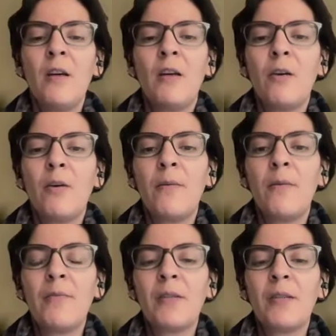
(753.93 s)
a lot of
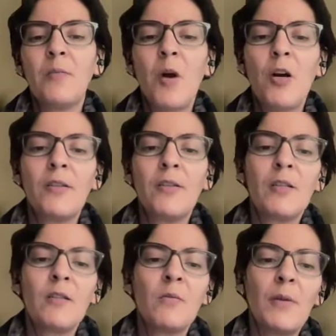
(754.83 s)
African
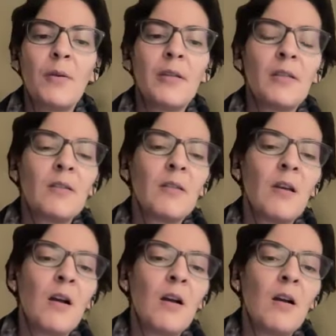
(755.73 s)
partners, whether it's
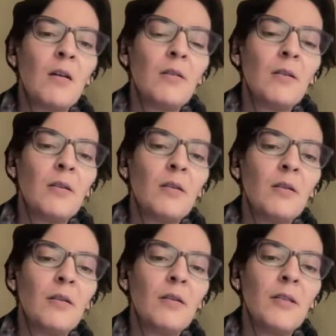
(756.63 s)

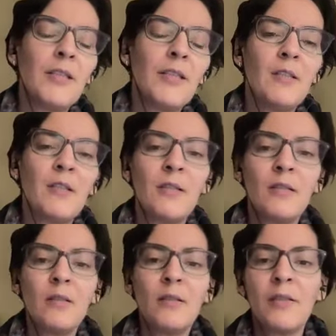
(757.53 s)
elites
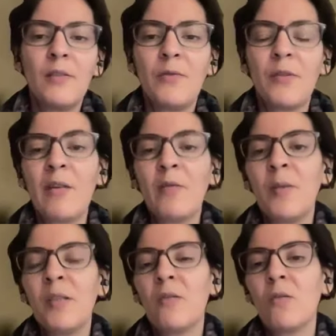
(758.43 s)
in different
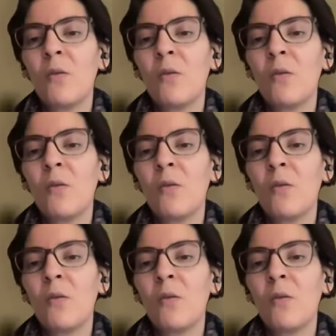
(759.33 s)
governments,